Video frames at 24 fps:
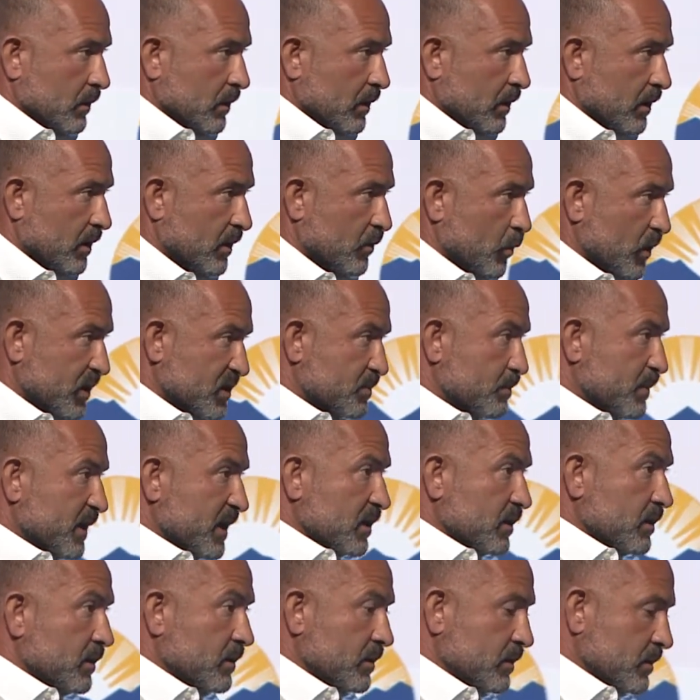and what is being
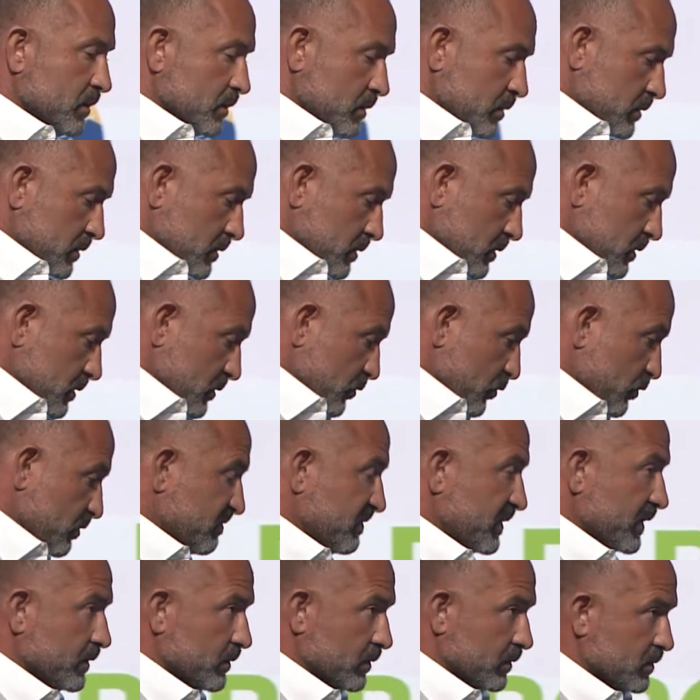
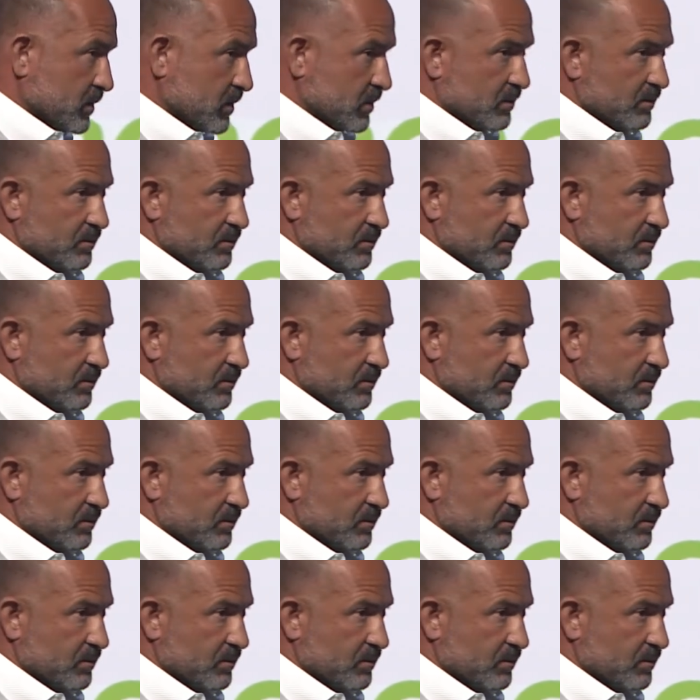revealed